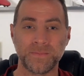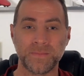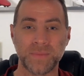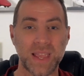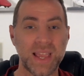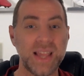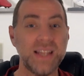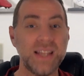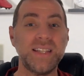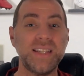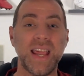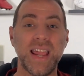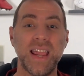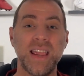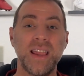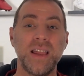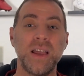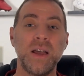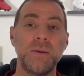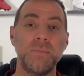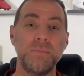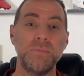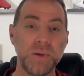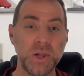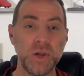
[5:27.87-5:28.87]
It's a
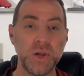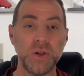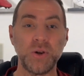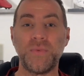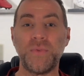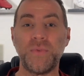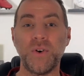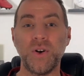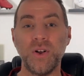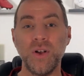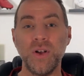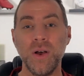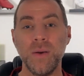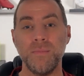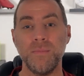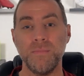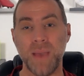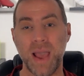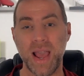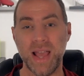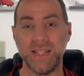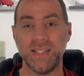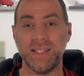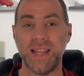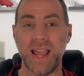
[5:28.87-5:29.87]
beautiful
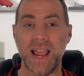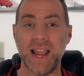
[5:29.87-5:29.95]
mess,